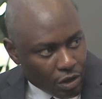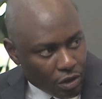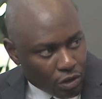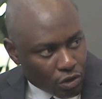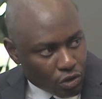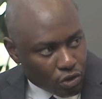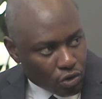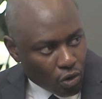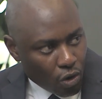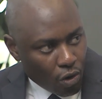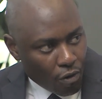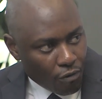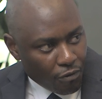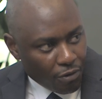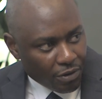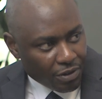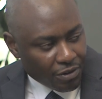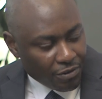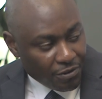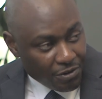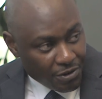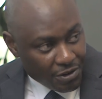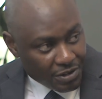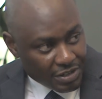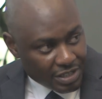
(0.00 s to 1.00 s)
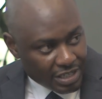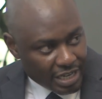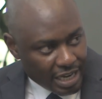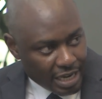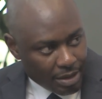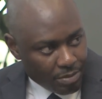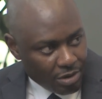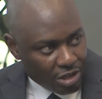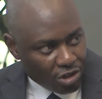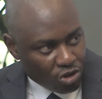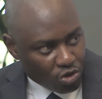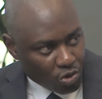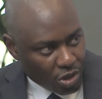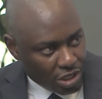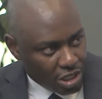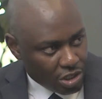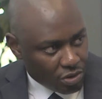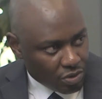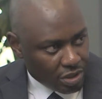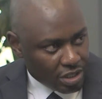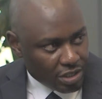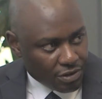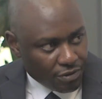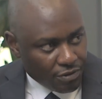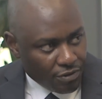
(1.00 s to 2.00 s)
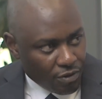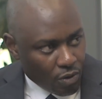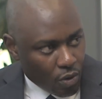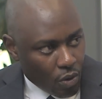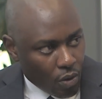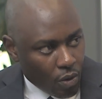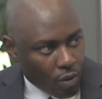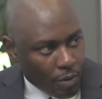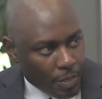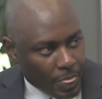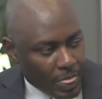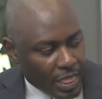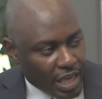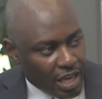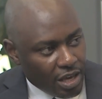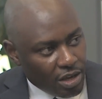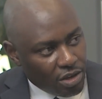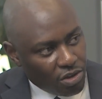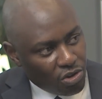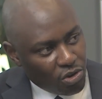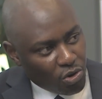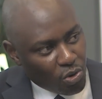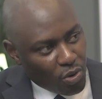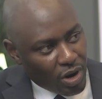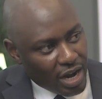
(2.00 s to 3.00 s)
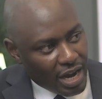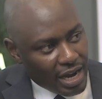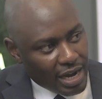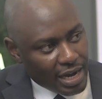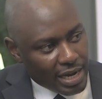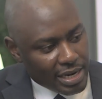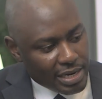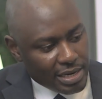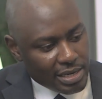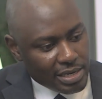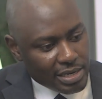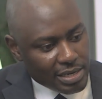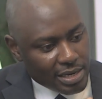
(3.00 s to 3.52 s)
So for the first time in 2024, you had